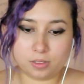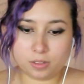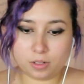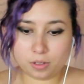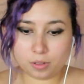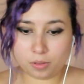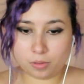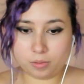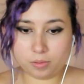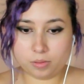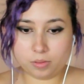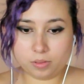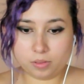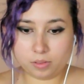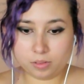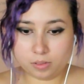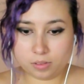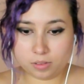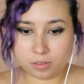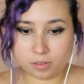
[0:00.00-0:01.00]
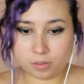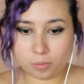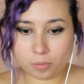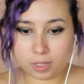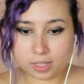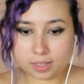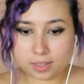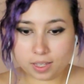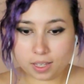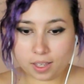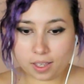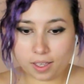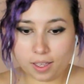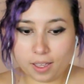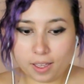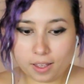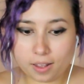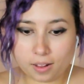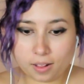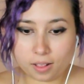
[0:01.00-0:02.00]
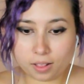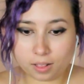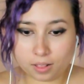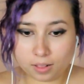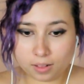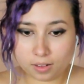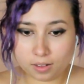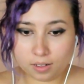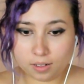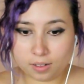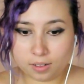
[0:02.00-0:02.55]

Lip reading: you know? What the hell?